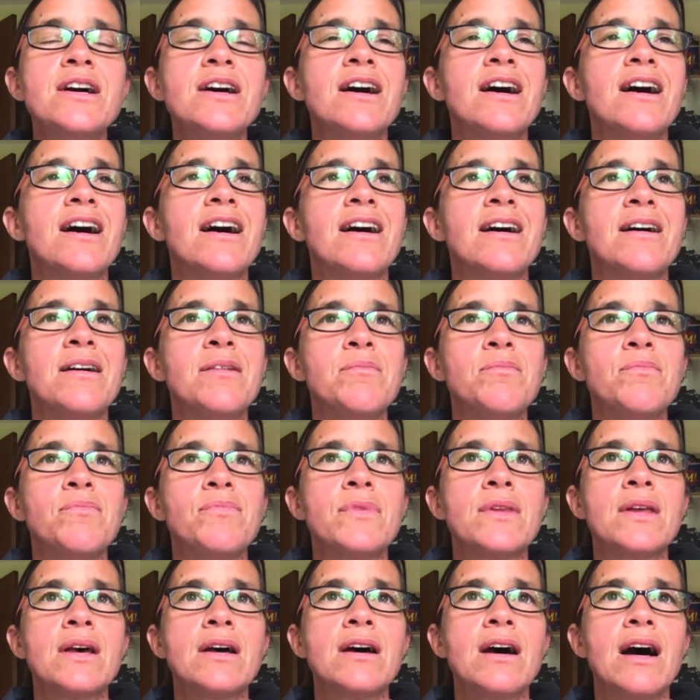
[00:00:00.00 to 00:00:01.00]

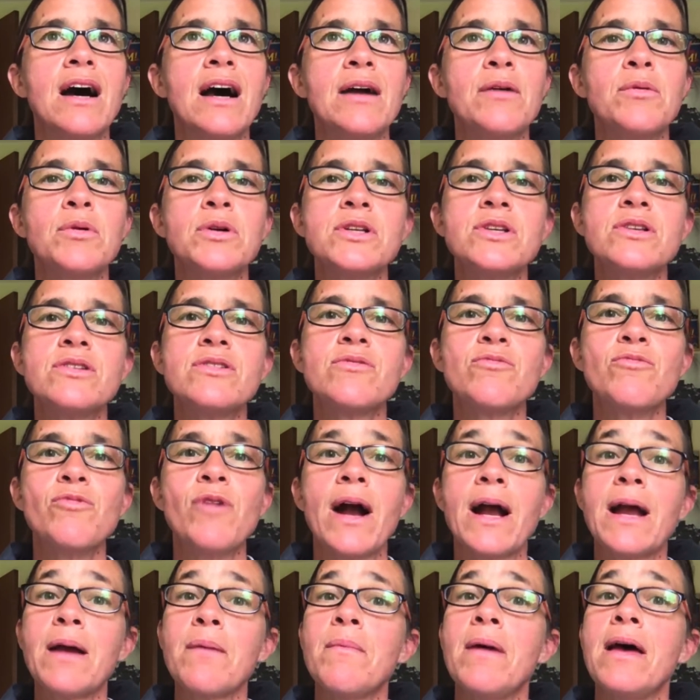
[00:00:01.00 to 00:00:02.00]
I would
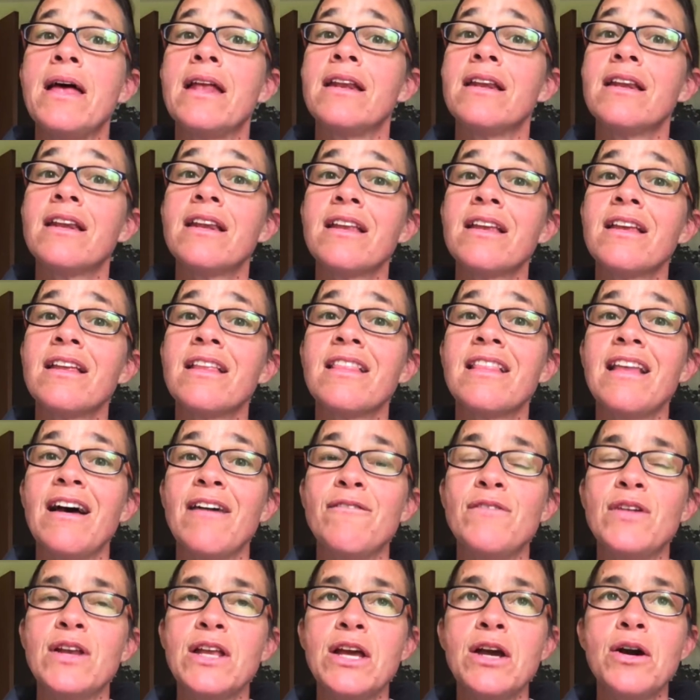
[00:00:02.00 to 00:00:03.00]
recommend that
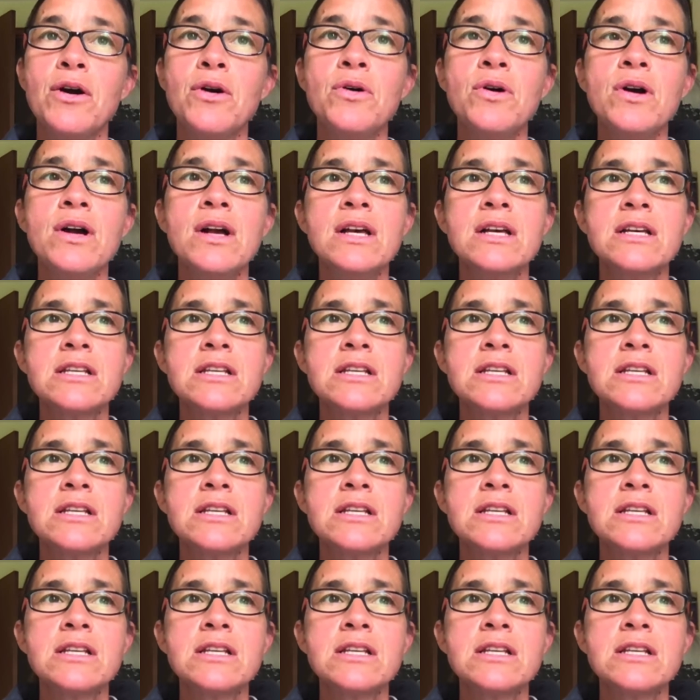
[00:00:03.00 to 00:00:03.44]
video,